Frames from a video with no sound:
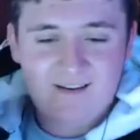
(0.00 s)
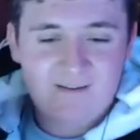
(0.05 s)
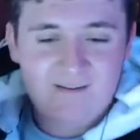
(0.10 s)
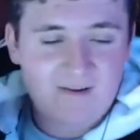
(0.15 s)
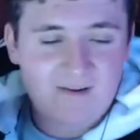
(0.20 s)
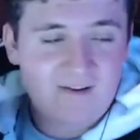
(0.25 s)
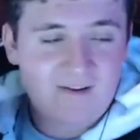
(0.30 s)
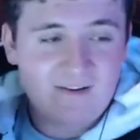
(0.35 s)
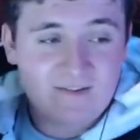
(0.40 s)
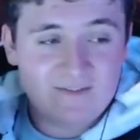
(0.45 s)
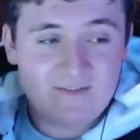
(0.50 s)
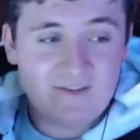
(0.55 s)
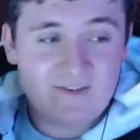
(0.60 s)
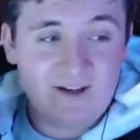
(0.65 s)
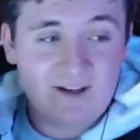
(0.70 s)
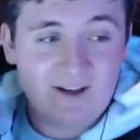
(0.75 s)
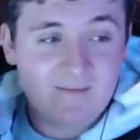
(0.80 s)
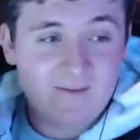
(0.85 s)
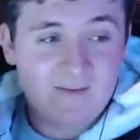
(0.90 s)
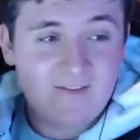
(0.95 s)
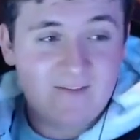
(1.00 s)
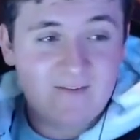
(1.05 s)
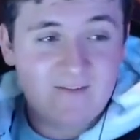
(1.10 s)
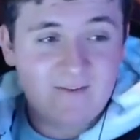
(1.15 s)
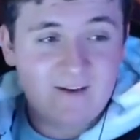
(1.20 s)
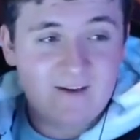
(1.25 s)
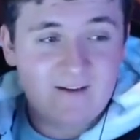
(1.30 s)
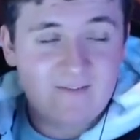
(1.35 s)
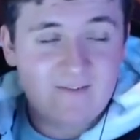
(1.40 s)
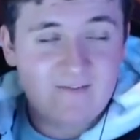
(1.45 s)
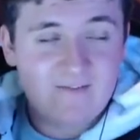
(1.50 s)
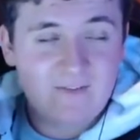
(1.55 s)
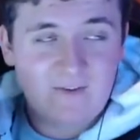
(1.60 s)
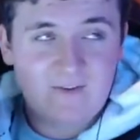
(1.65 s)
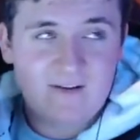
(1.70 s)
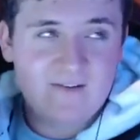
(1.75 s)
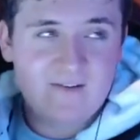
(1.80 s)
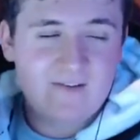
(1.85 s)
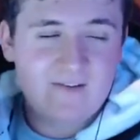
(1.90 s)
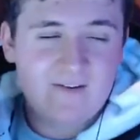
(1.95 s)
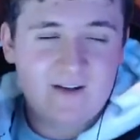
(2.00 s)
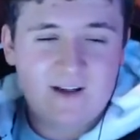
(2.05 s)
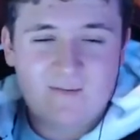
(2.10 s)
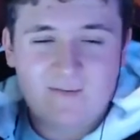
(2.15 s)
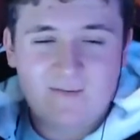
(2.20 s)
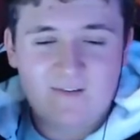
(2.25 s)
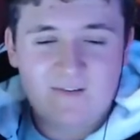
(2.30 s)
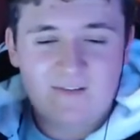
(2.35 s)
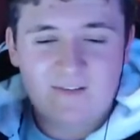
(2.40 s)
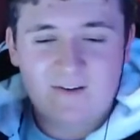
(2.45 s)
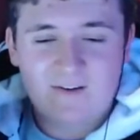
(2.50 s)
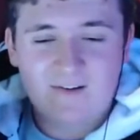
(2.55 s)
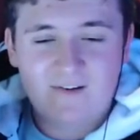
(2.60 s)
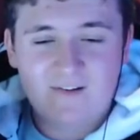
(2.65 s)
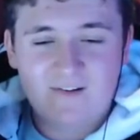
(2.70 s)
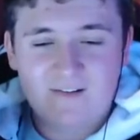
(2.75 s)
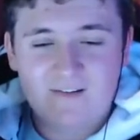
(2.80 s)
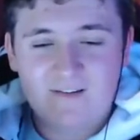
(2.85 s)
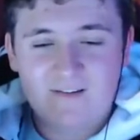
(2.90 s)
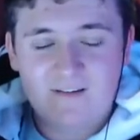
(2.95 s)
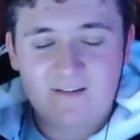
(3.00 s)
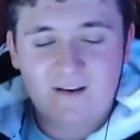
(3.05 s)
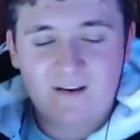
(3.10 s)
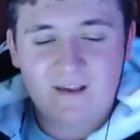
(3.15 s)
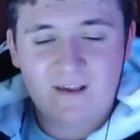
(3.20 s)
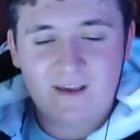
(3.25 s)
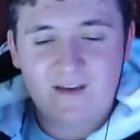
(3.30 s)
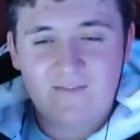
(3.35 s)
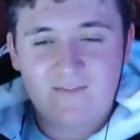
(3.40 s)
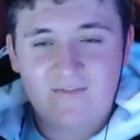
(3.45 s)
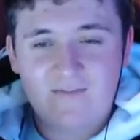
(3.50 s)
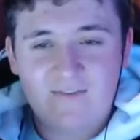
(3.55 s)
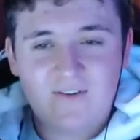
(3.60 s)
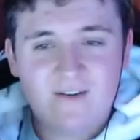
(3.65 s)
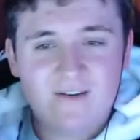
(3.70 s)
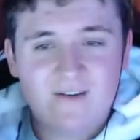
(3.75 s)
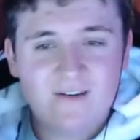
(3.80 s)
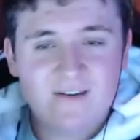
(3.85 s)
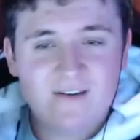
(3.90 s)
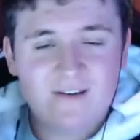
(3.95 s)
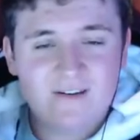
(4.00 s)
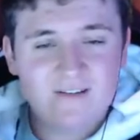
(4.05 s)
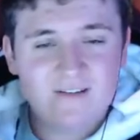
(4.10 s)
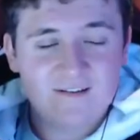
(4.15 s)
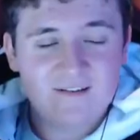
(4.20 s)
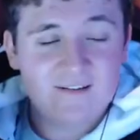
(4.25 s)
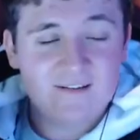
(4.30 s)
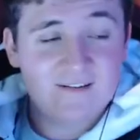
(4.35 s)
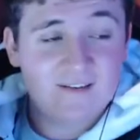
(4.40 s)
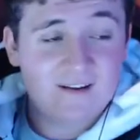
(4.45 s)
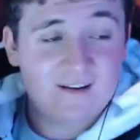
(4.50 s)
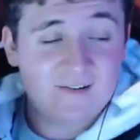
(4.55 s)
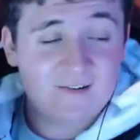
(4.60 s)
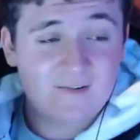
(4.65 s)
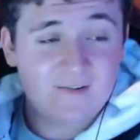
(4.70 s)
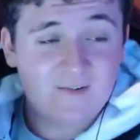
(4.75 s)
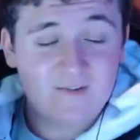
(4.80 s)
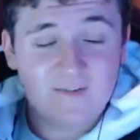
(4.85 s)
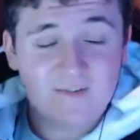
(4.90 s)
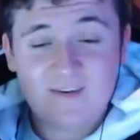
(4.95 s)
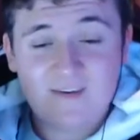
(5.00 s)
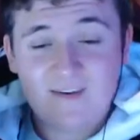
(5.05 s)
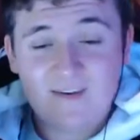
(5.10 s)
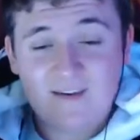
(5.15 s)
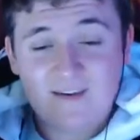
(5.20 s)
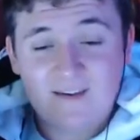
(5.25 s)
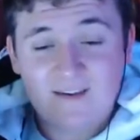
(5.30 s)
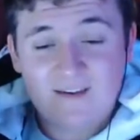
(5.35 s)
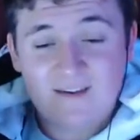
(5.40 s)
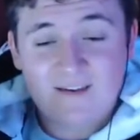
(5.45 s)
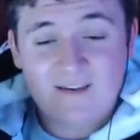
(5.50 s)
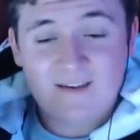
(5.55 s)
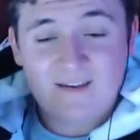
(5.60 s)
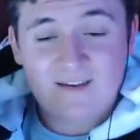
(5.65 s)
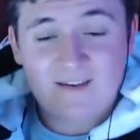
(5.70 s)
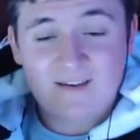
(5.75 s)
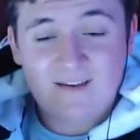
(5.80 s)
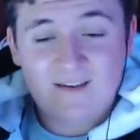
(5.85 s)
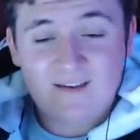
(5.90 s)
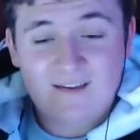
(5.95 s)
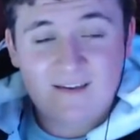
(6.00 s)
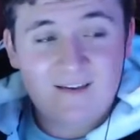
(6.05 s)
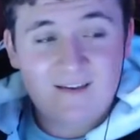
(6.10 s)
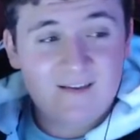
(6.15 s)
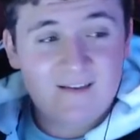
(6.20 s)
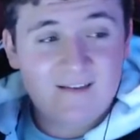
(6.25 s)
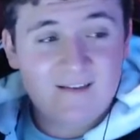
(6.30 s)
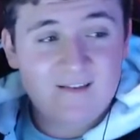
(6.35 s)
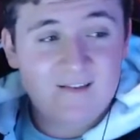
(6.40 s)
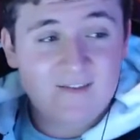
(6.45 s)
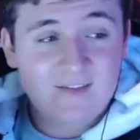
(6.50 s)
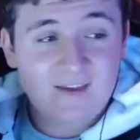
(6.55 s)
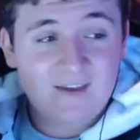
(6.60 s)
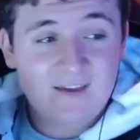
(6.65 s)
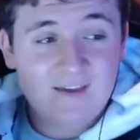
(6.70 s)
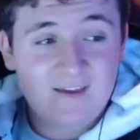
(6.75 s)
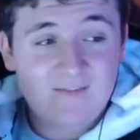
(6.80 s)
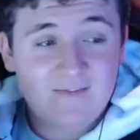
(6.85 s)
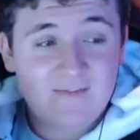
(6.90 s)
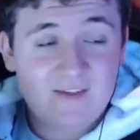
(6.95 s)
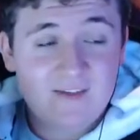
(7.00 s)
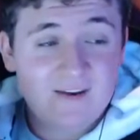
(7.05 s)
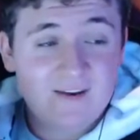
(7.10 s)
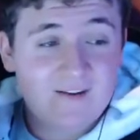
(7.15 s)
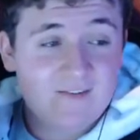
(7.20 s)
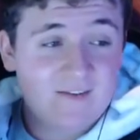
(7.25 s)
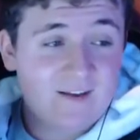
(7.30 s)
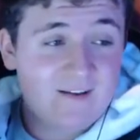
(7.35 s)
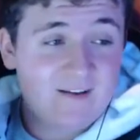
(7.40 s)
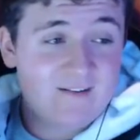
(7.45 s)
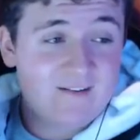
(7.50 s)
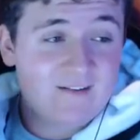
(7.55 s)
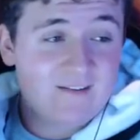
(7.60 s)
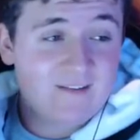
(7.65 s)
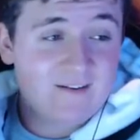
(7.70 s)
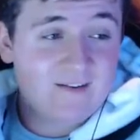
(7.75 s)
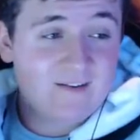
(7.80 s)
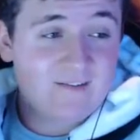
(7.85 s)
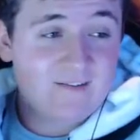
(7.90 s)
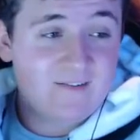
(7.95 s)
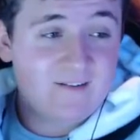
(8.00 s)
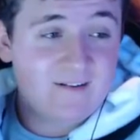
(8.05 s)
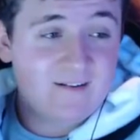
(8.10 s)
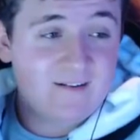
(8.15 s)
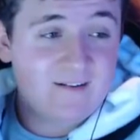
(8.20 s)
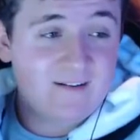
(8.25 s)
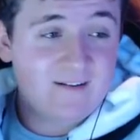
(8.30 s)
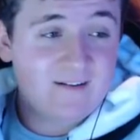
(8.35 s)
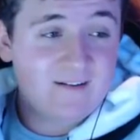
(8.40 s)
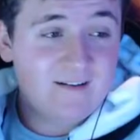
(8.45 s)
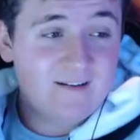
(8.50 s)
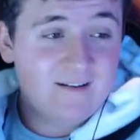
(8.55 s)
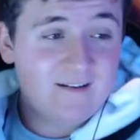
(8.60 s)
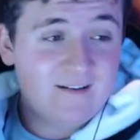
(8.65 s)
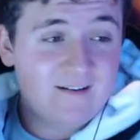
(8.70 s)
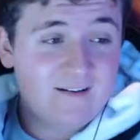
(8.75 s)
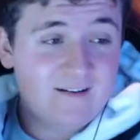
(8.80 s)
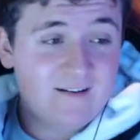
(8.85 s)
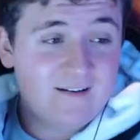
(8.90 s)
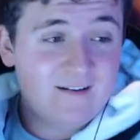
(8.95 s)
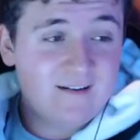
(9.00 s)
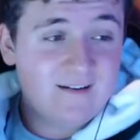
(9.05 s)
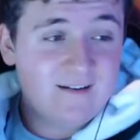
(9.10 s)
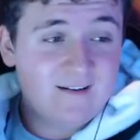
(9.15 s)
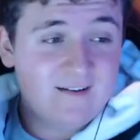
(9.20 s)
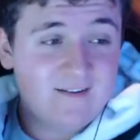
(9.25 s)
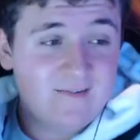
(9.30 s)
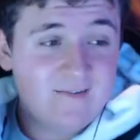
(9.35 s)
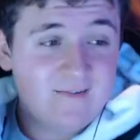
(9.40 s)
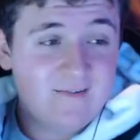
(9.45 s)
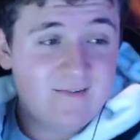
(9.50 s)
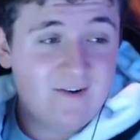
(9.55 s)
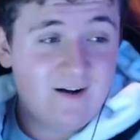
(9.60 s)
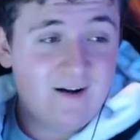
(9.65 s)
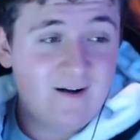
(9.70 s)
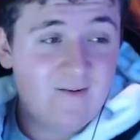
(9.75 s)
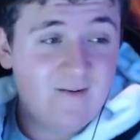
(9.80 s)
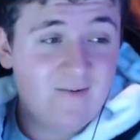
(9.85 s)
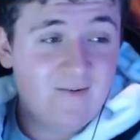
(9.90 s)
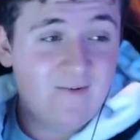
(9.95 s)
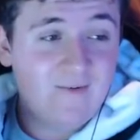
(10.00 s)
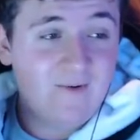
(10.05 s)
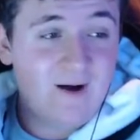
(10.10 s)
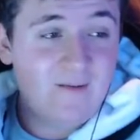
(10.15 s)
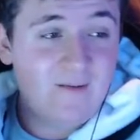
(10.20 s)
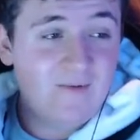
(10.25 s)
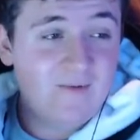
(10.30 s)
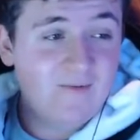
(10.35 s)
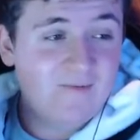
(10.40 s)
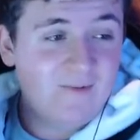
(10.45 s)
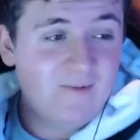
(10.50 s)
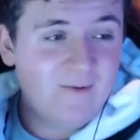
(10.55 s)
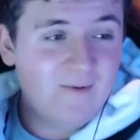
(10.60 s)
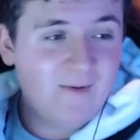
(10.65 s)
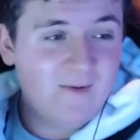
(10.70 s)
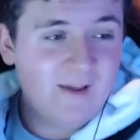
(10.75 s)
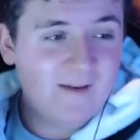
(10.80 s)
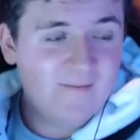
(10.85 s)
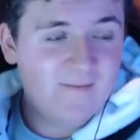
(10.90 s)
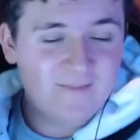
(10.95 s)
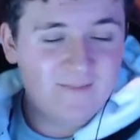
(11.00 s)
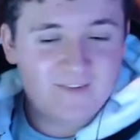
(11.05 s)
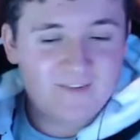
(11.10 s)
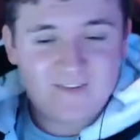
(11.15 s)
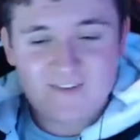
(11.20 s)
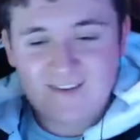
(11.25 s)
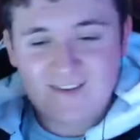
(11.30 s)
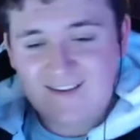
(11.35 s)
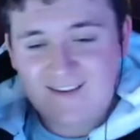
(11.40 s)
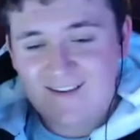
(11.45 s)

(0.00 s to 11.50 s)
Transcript: My dog's fine, by the way. Though I don't know how much longer she's gonna have, because she is getting old. So thank you for that donation, though. Wow, Robin Williams.